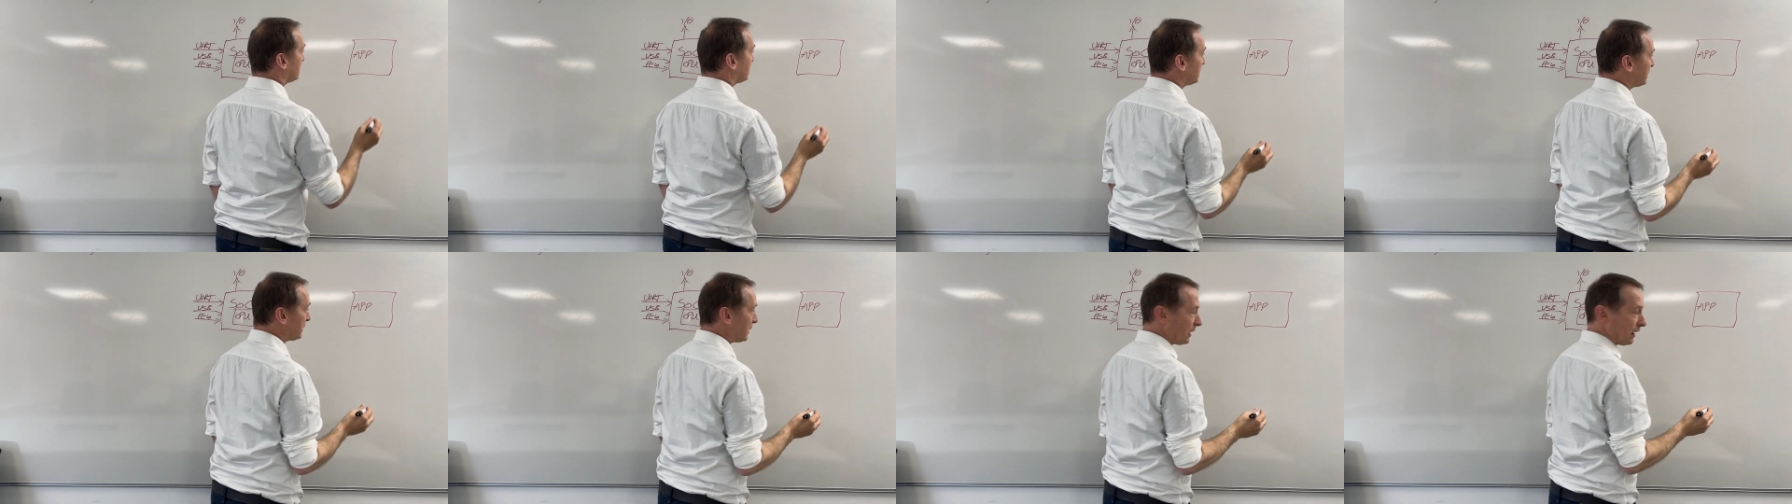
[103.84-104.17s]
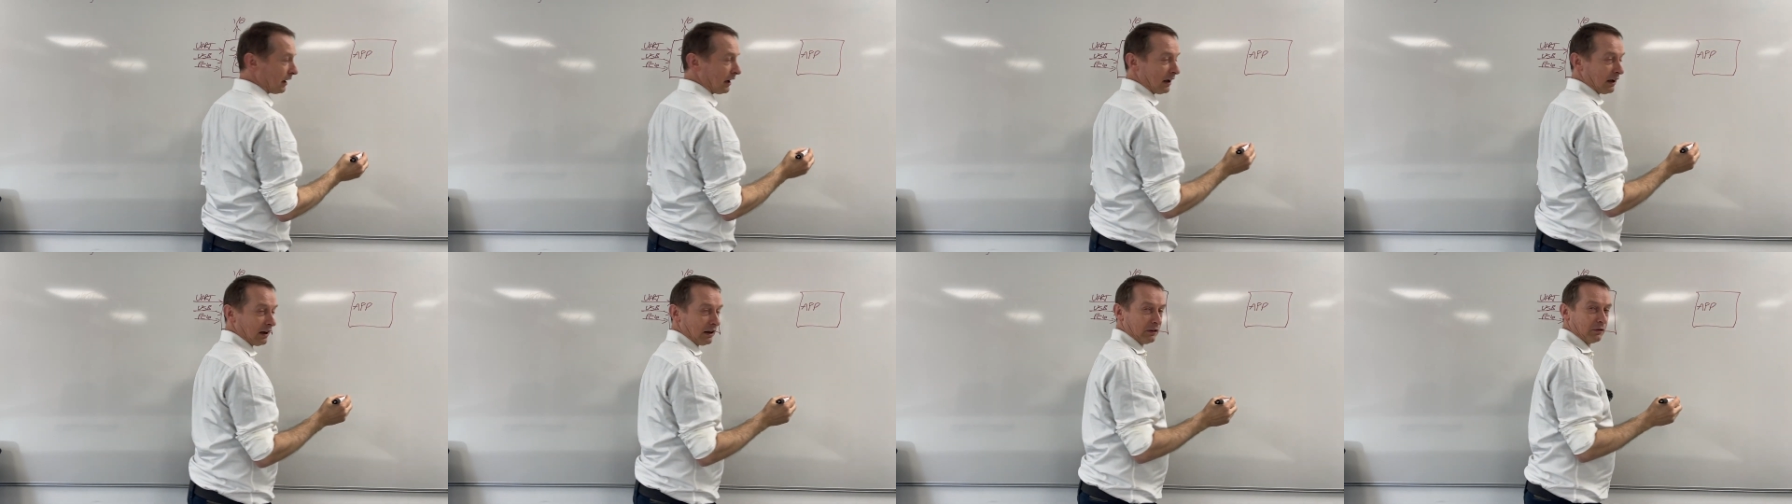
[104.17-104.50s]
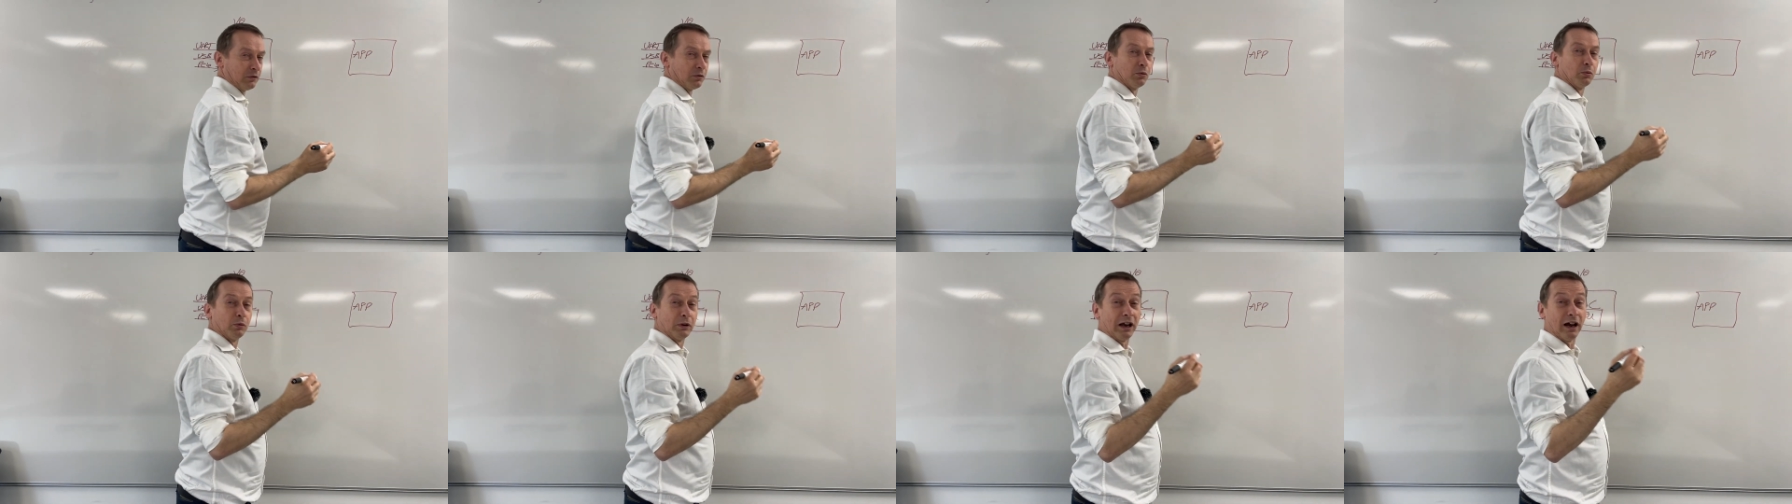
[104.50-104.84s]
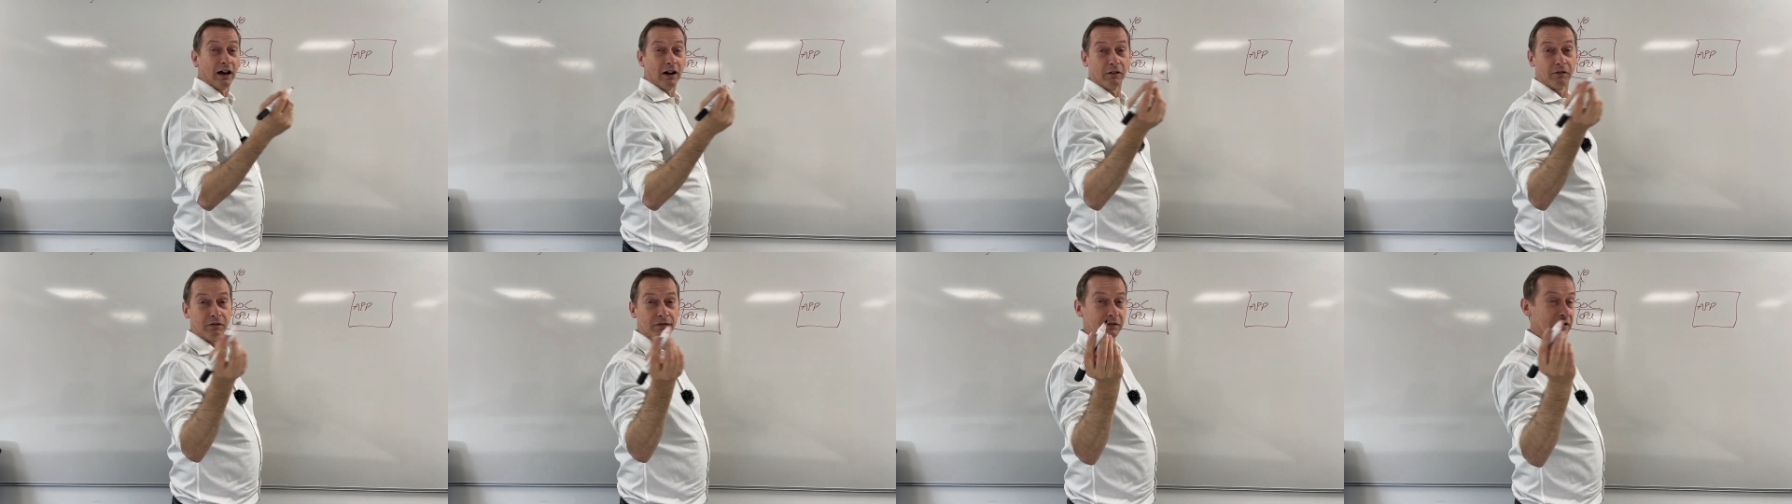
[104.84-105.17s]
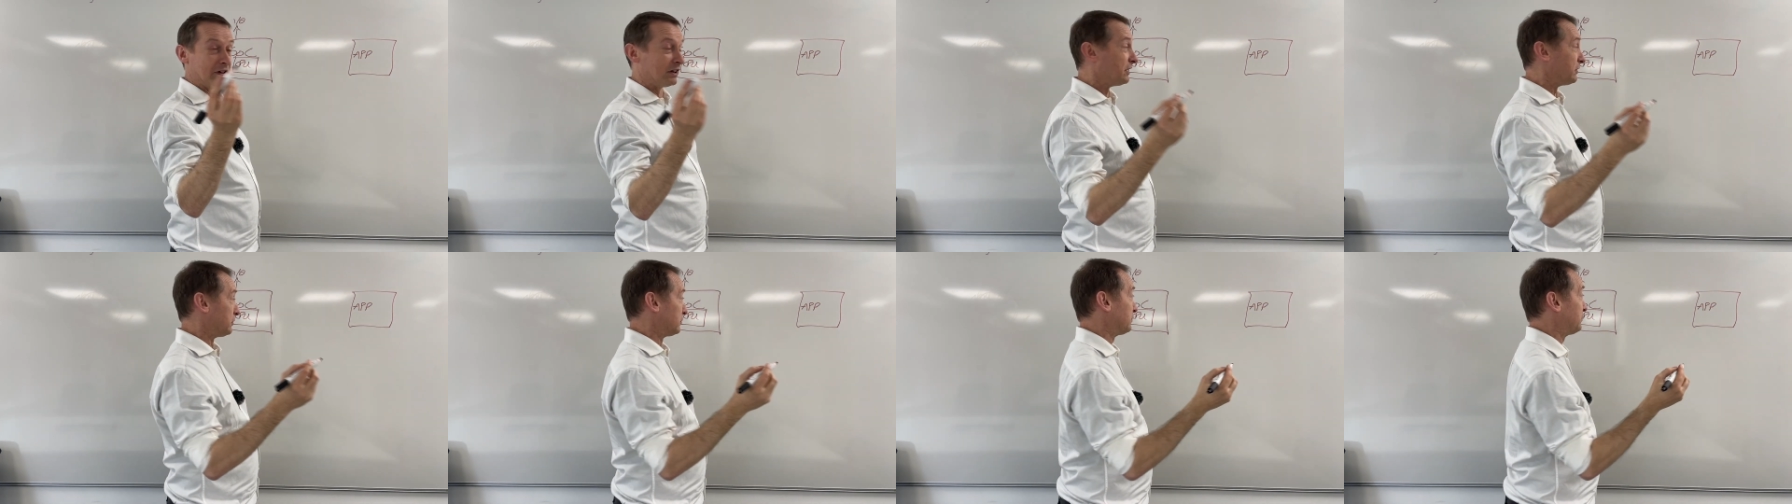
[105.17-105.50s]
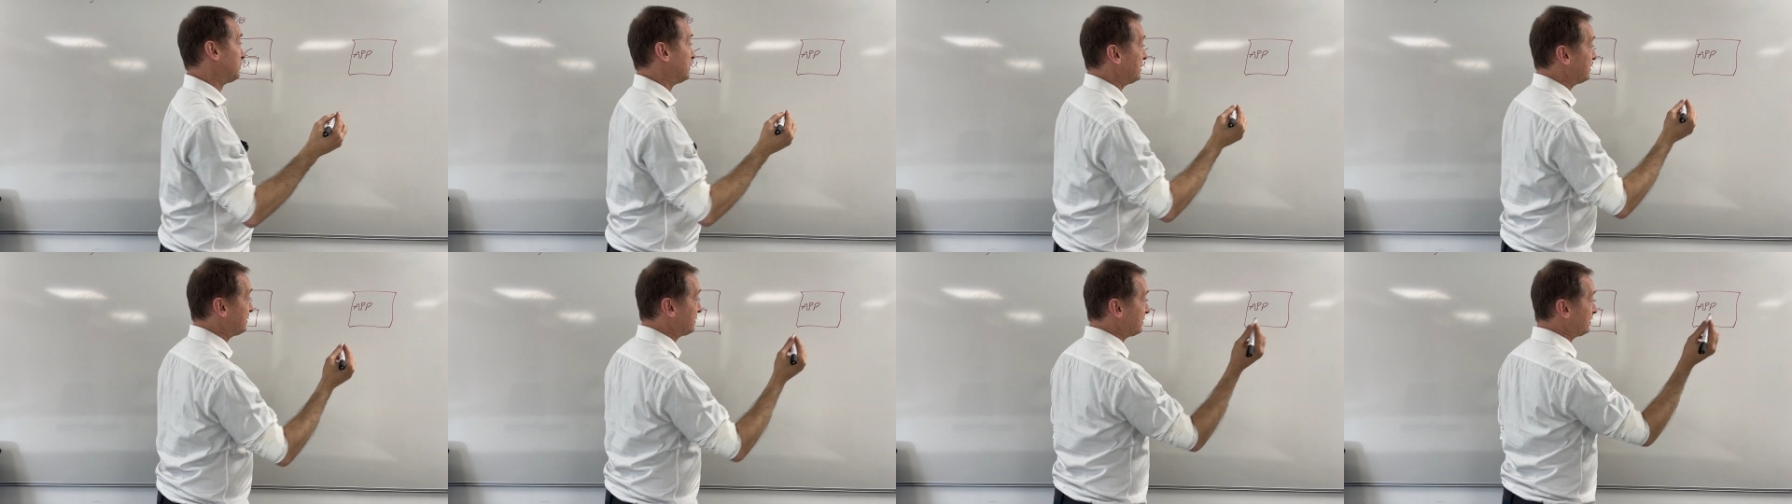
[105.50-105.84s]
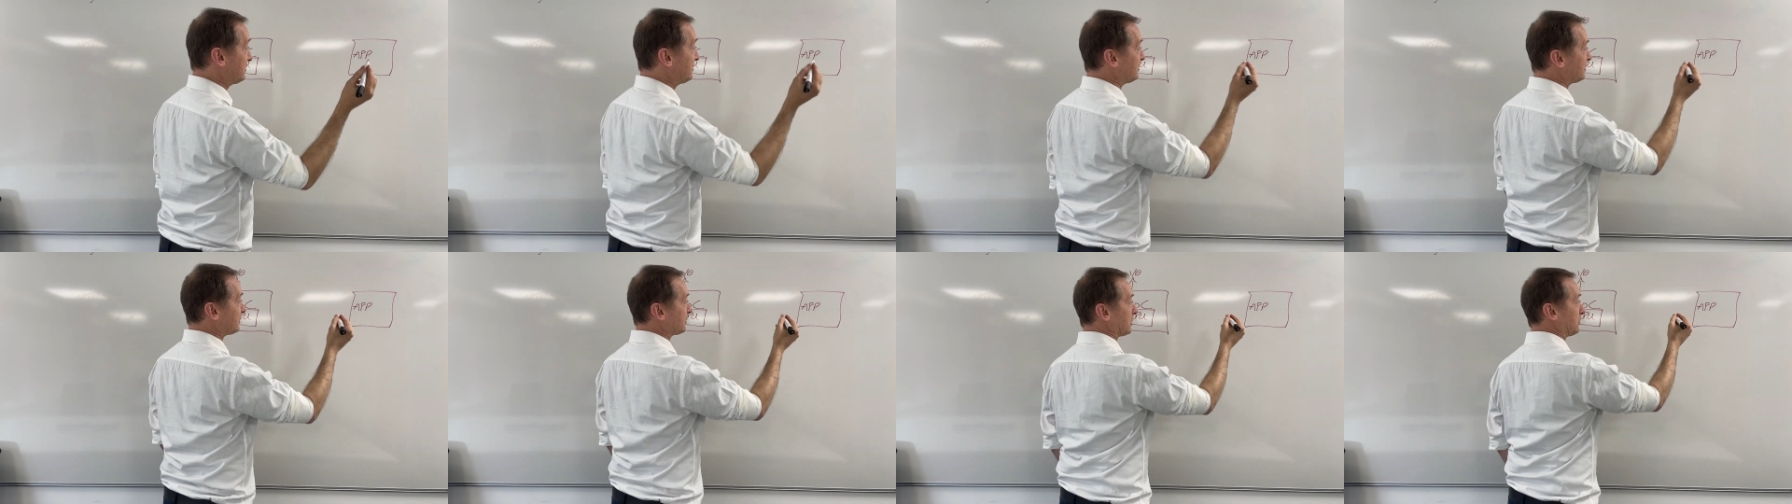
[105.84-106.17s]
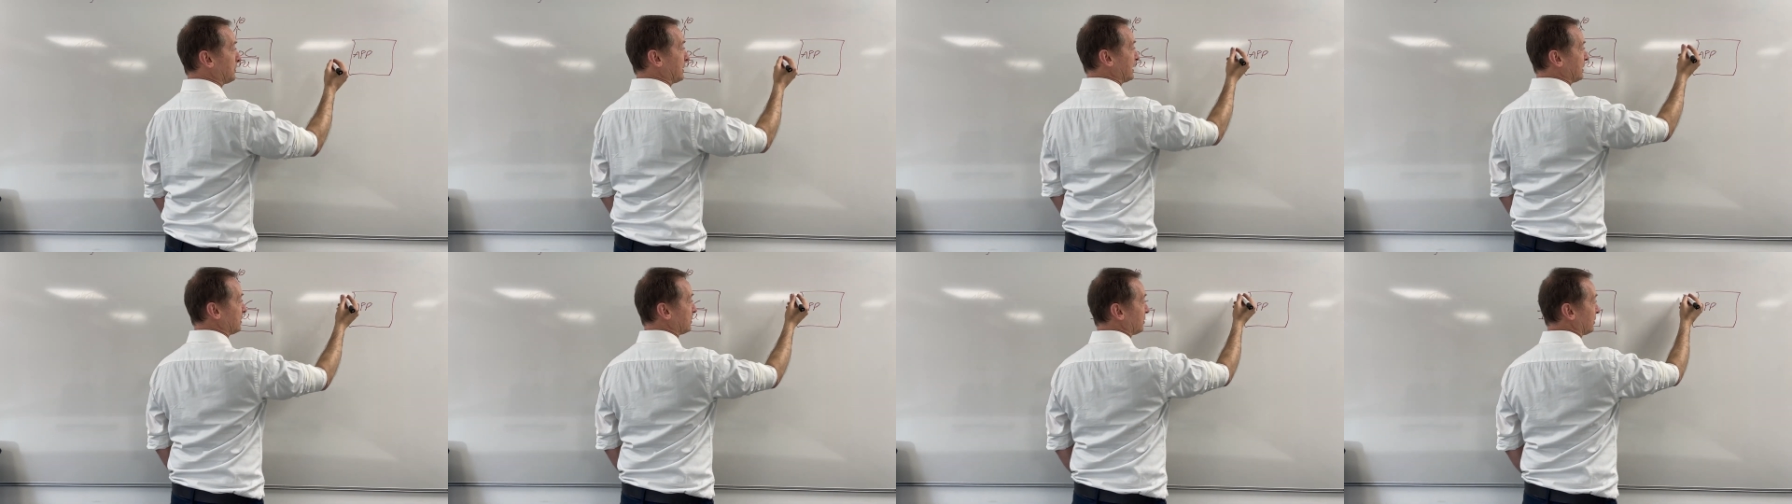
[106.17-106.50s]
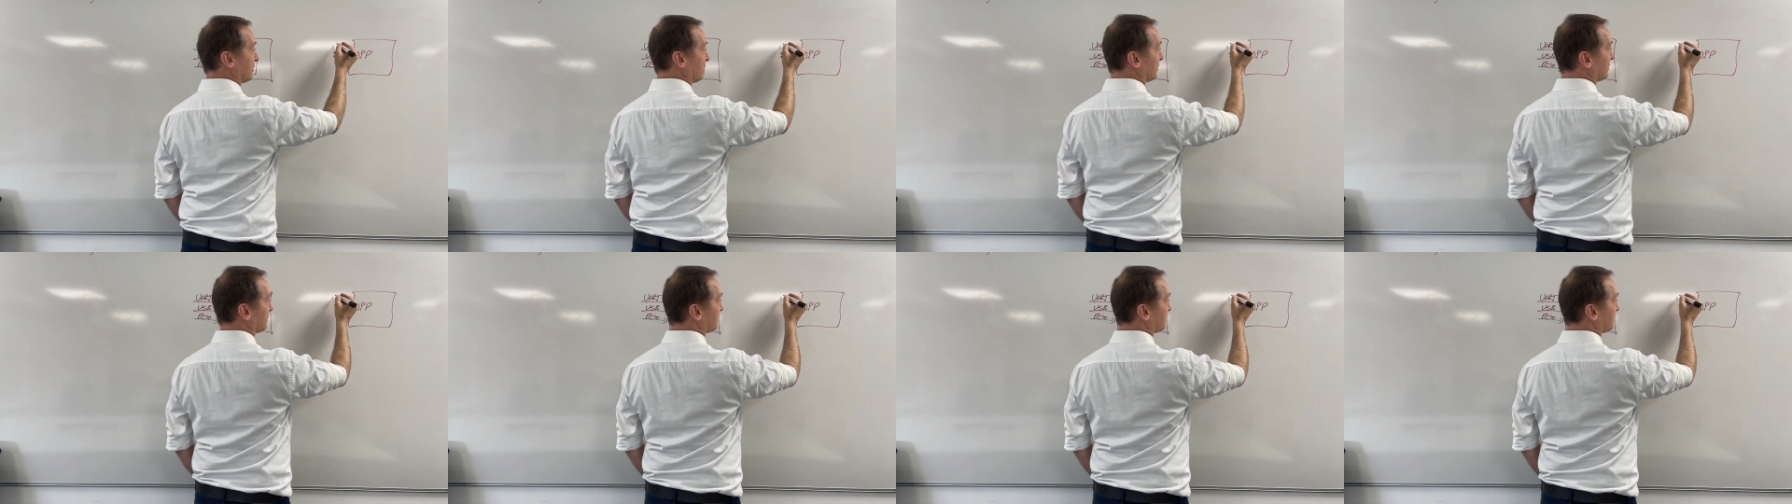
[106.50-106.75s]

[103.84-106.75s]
and we have interfaces coming into it